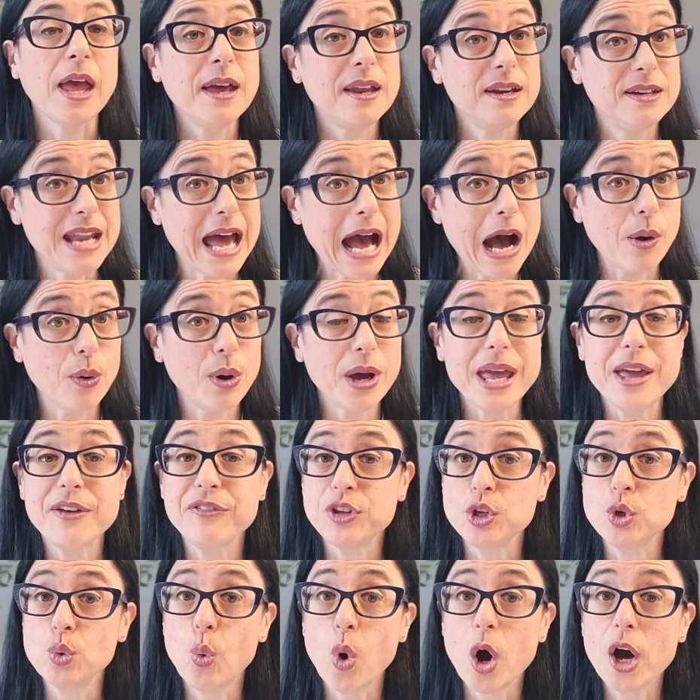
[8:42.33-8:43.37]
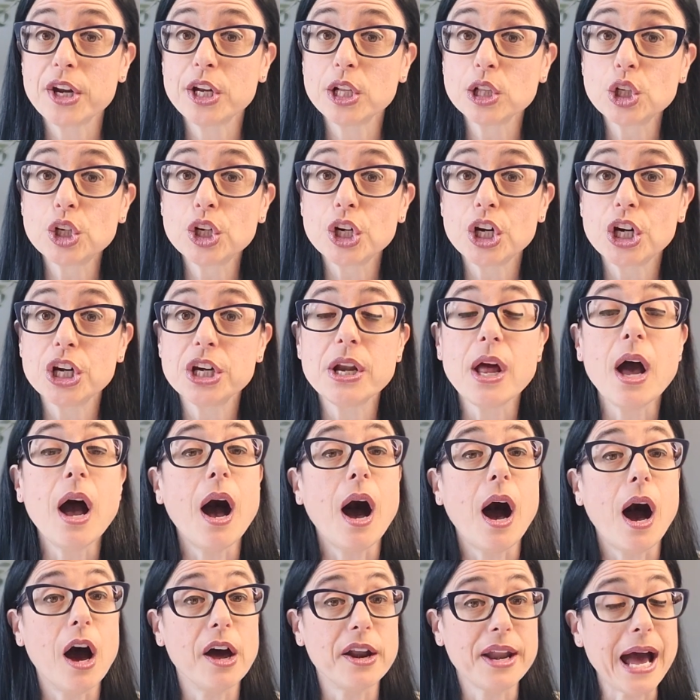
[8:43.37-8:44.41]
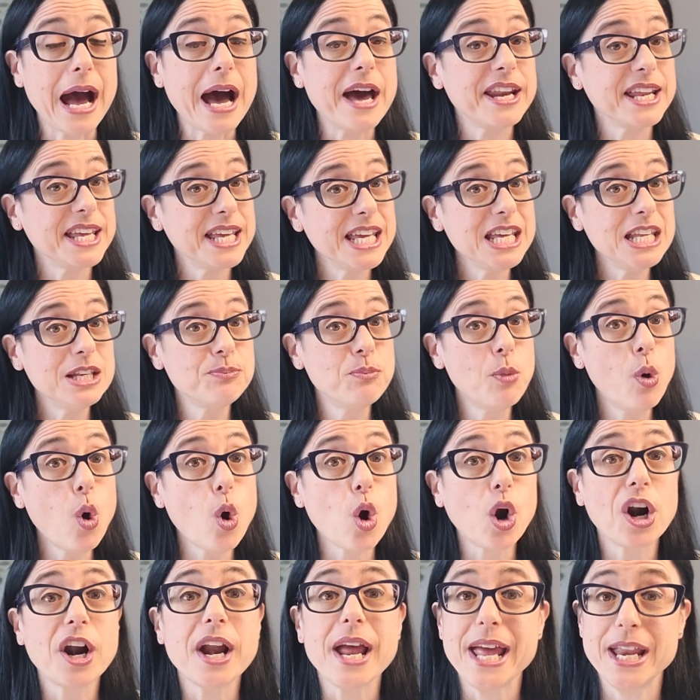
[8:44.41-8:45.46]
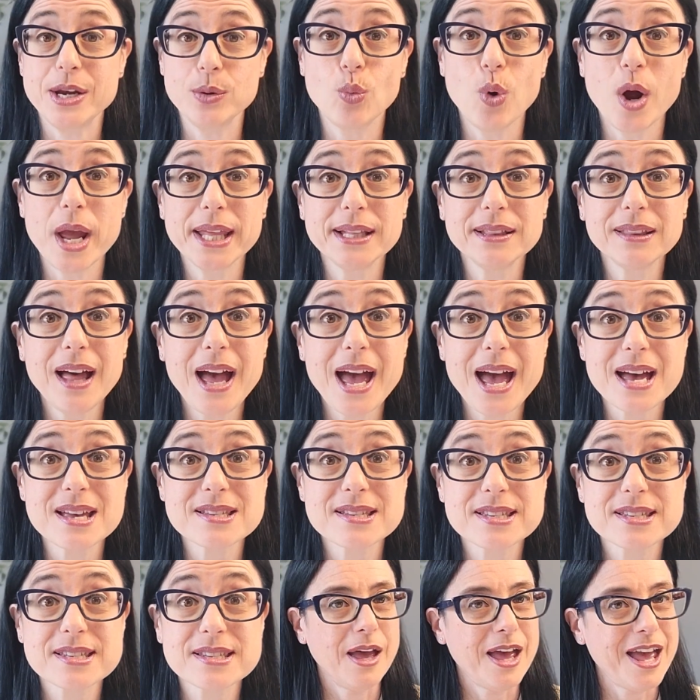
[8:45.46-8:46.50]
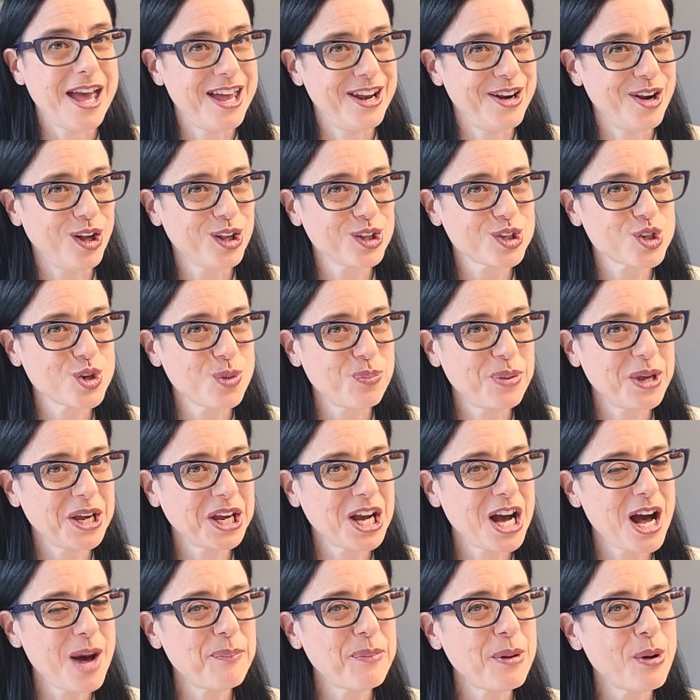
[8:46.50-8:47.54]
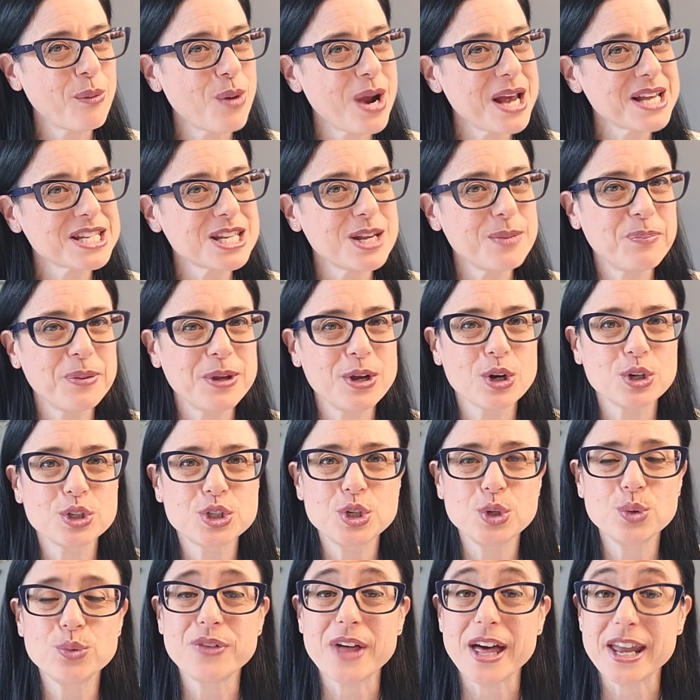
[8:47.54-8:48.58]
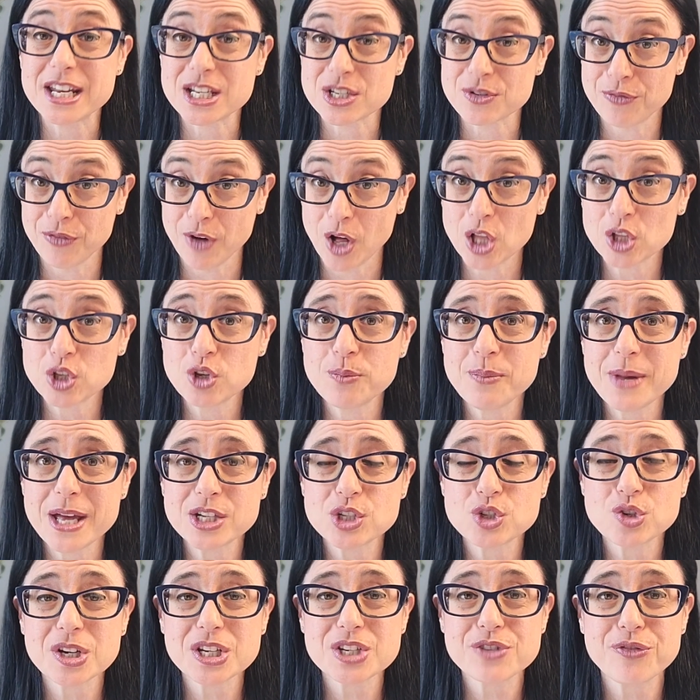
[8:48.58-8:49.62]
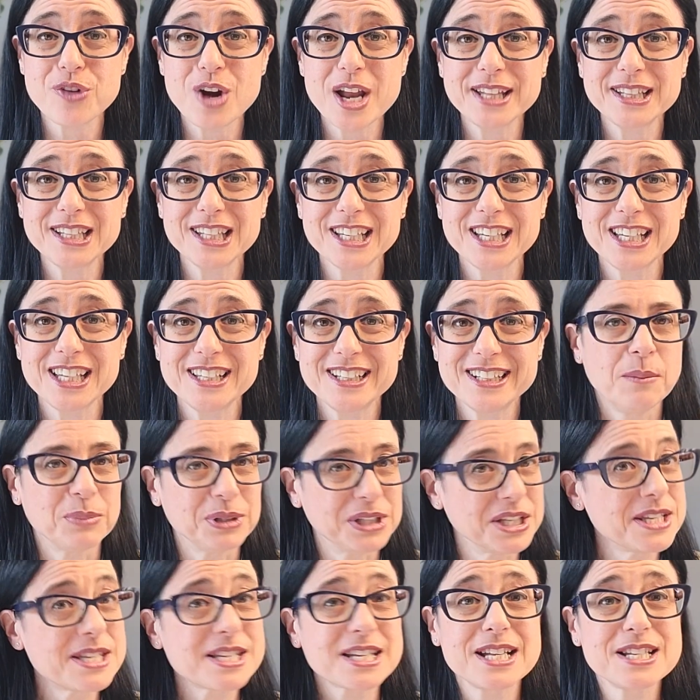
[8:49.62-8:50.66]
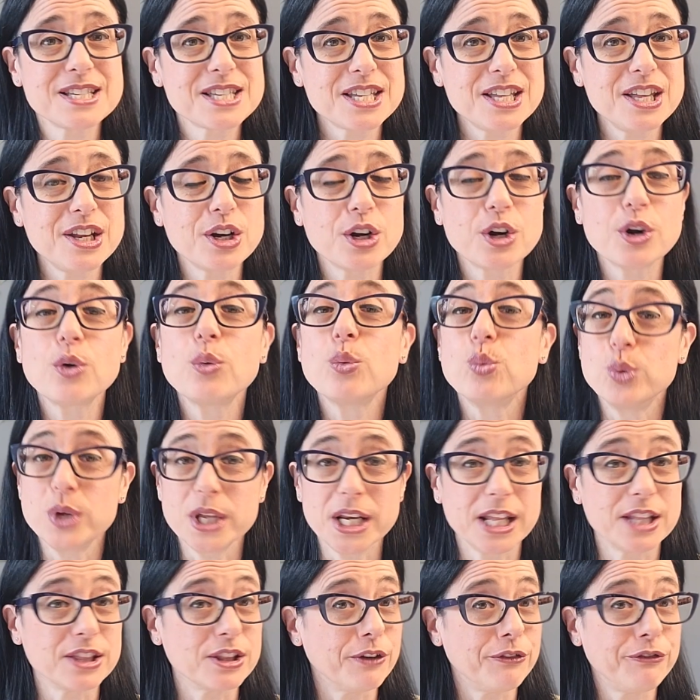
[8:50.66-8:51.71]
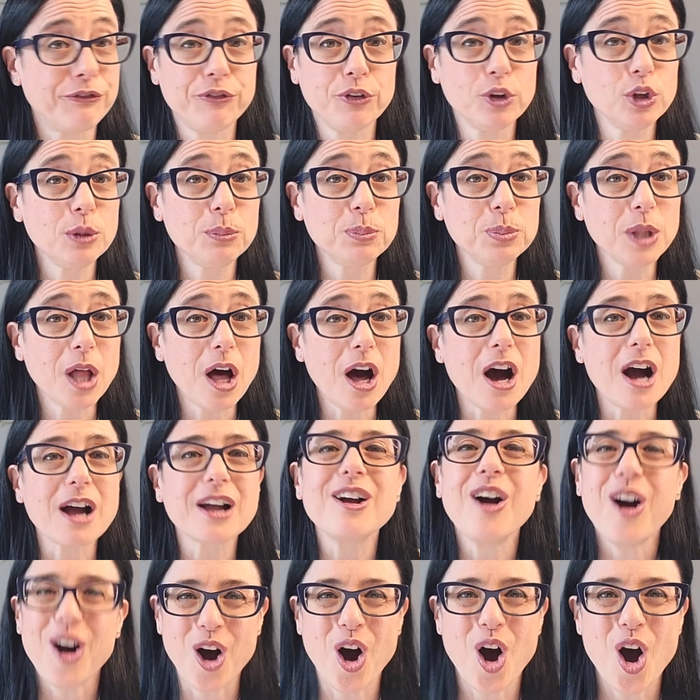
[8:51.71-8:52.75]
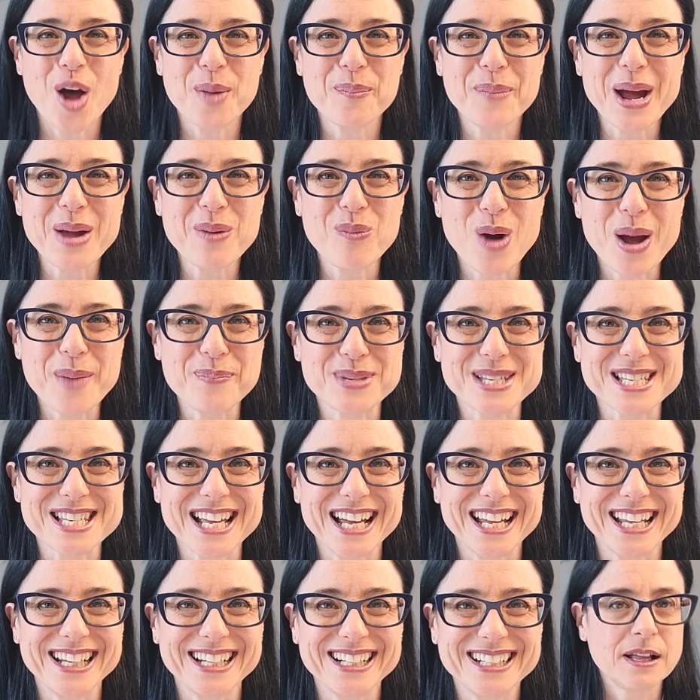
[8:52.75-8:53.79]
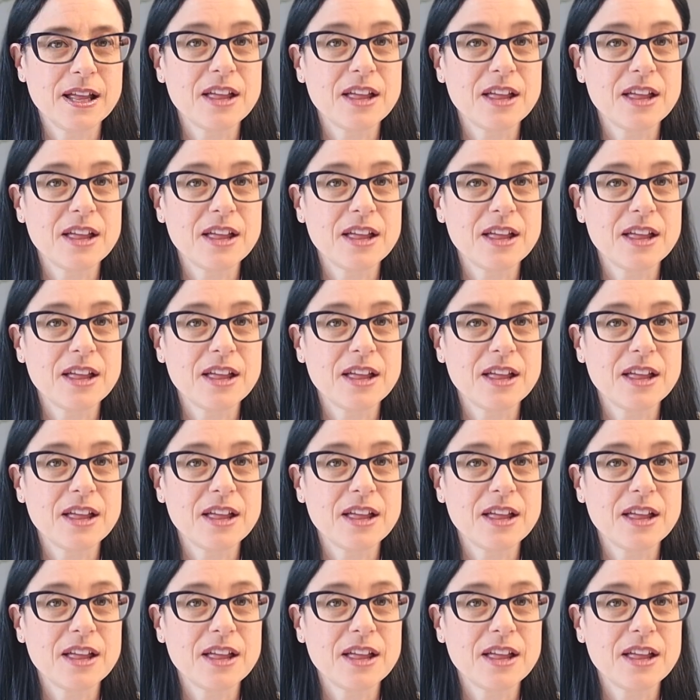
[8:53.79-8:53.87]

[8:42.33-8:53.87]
Now, if you want to learn on how to eat more and weigh less, and also pick up a recipe or 2 that is volumetrics friendly, please consider reading the full blog on my website.